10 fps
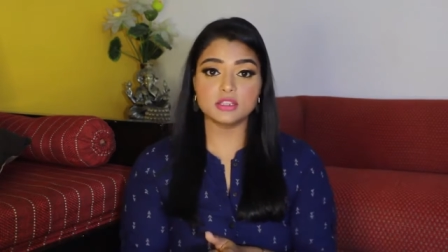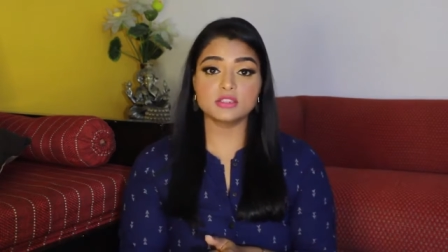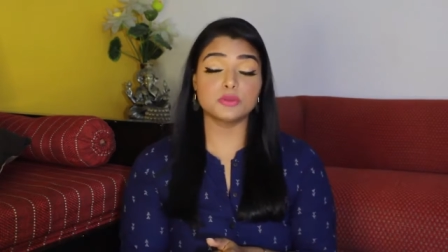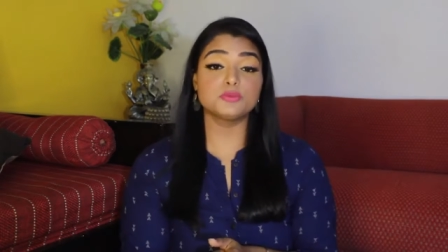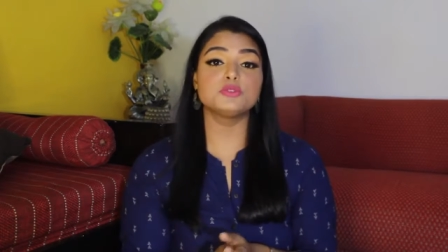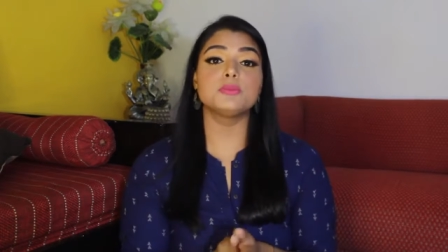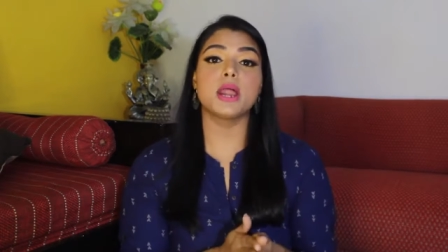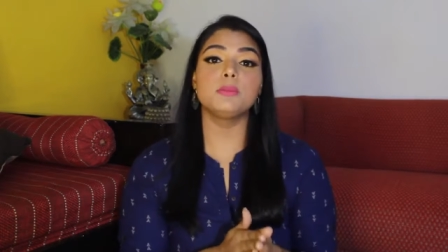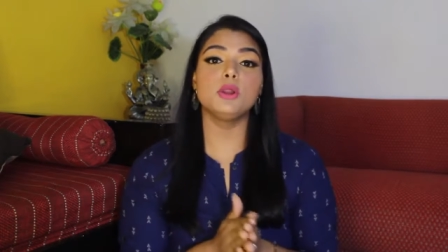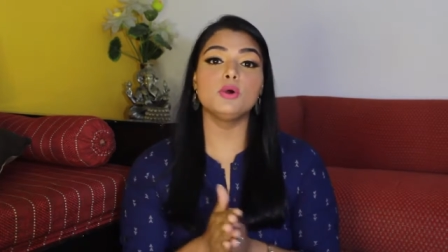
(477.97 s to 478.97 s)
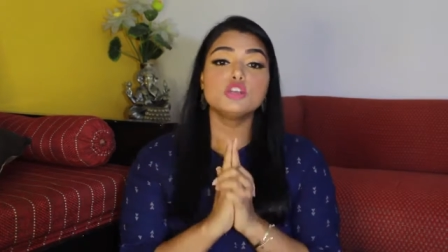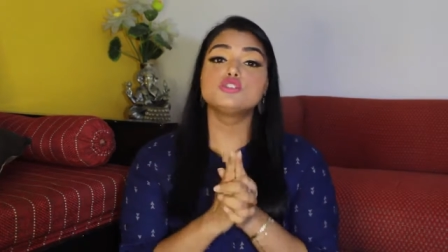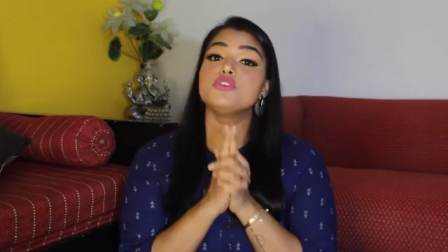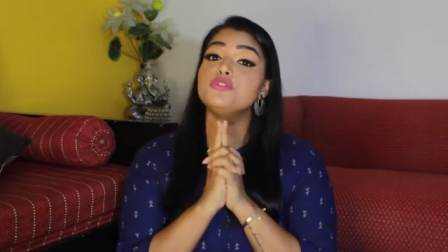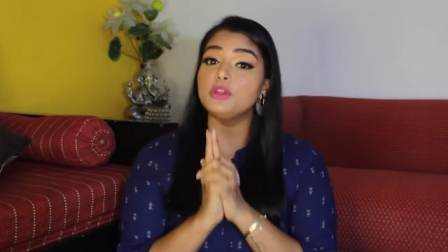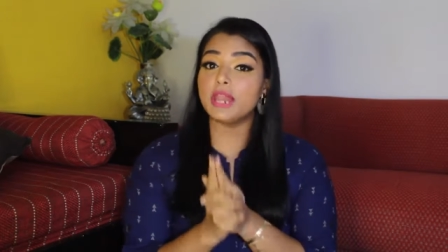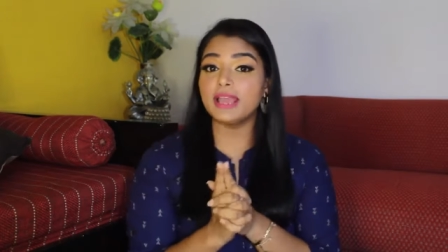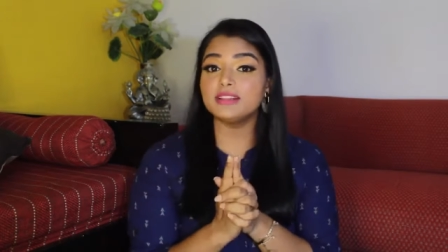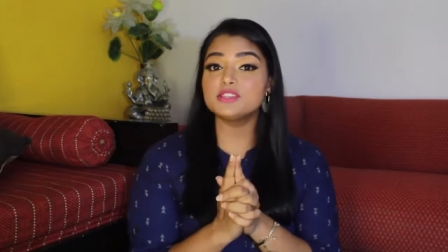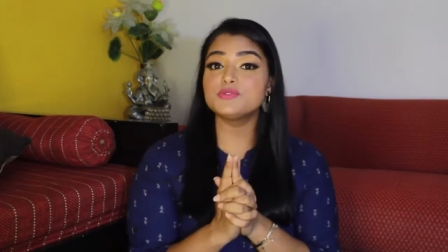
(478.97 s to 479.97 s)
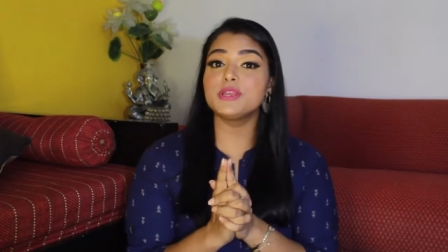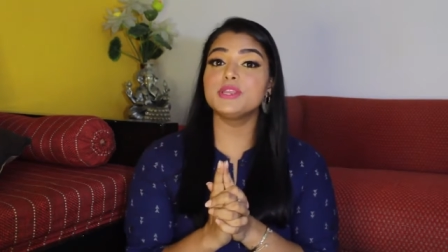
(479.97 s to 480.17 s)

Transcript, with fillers: description bar below so if you like this